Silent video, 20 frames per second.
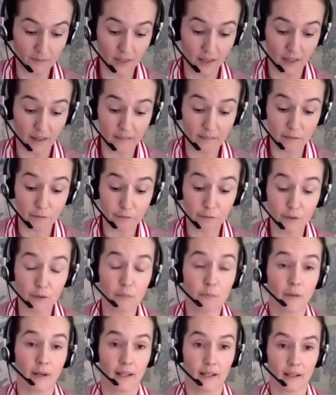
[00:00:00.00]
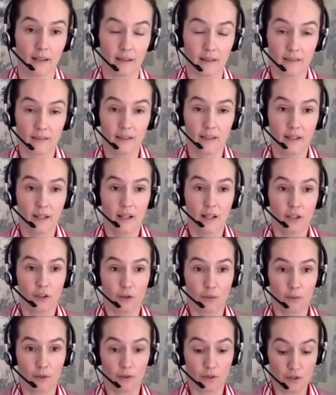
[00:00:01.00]
As a filmmaker,
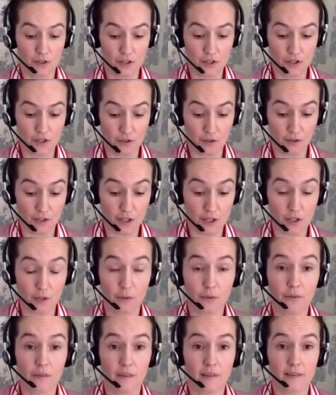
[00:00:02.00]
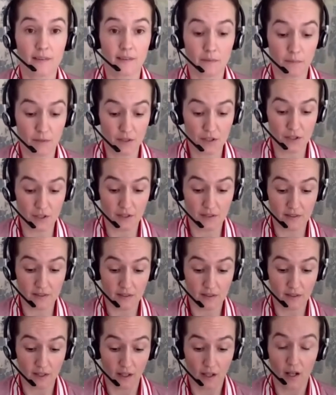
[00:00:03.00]
do I show these
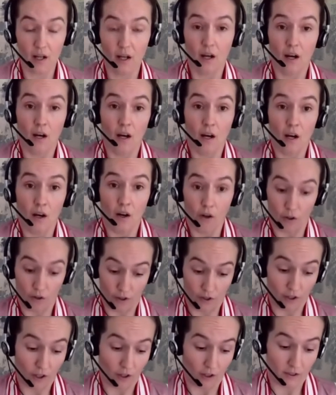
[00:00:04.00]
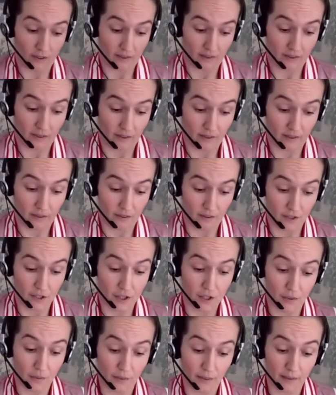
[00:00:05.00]
images or not?
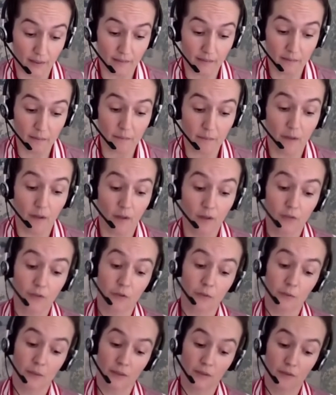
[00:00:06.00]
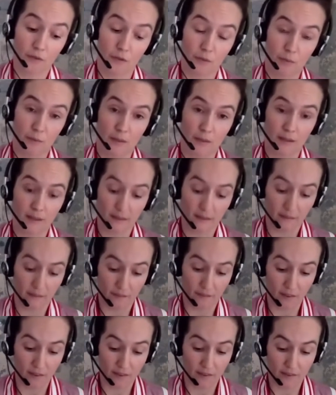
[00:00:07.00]
Showing them also means repeating the
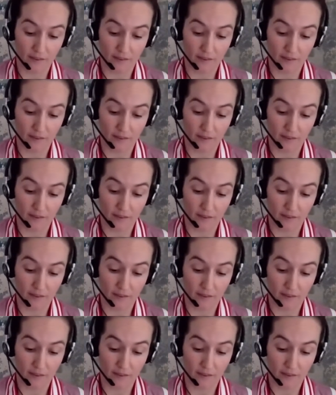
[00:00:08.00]
racist